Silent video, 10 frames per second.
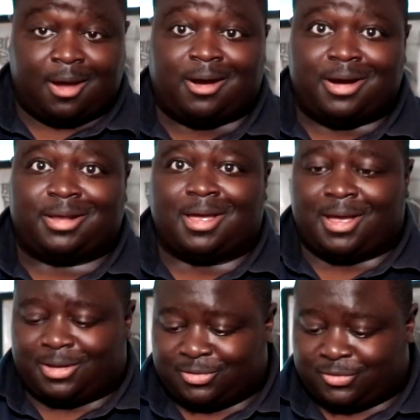Alright
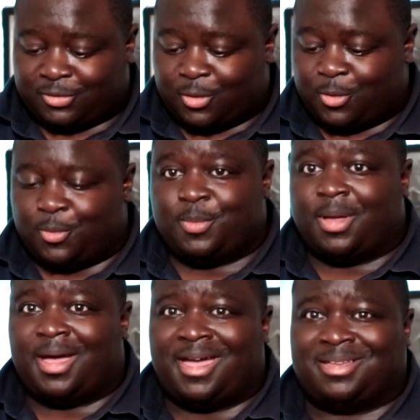guys,
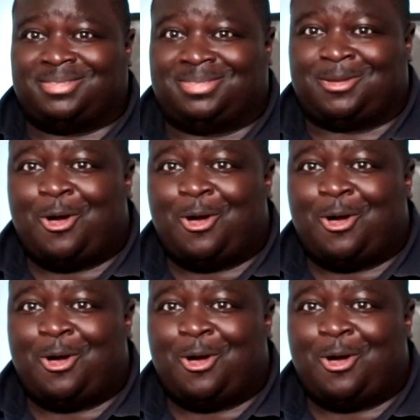so I